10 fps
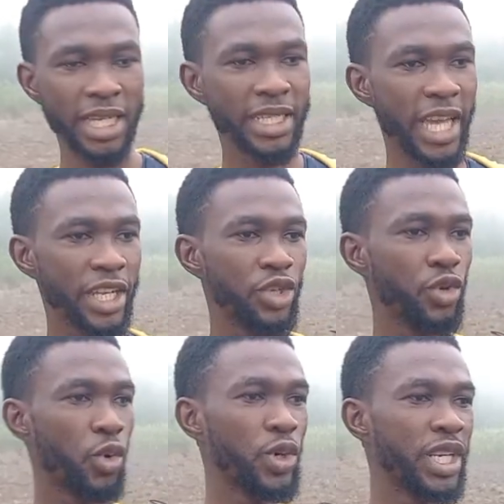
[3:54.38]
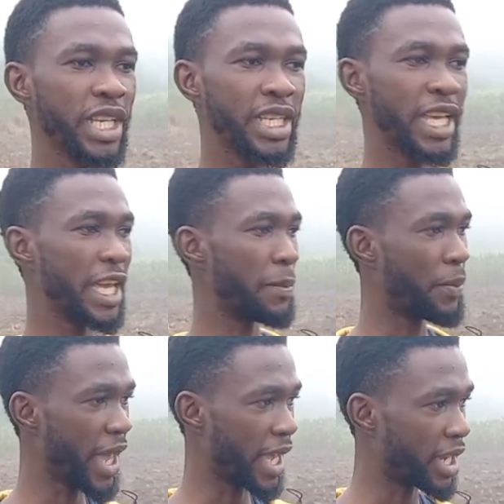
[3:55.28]
Then you need a
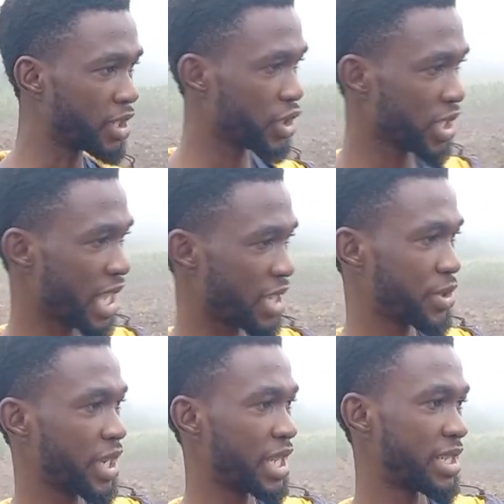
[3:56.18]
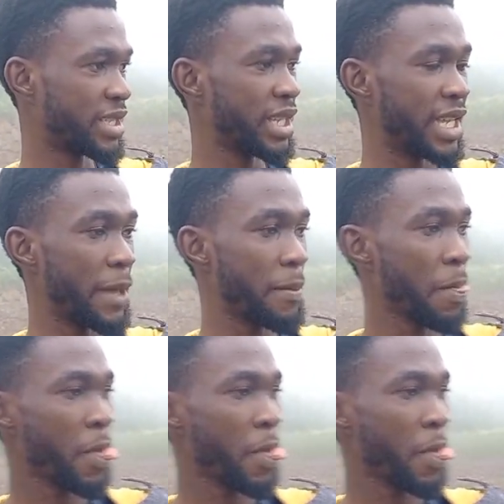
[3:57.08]
peg, just as you can see there.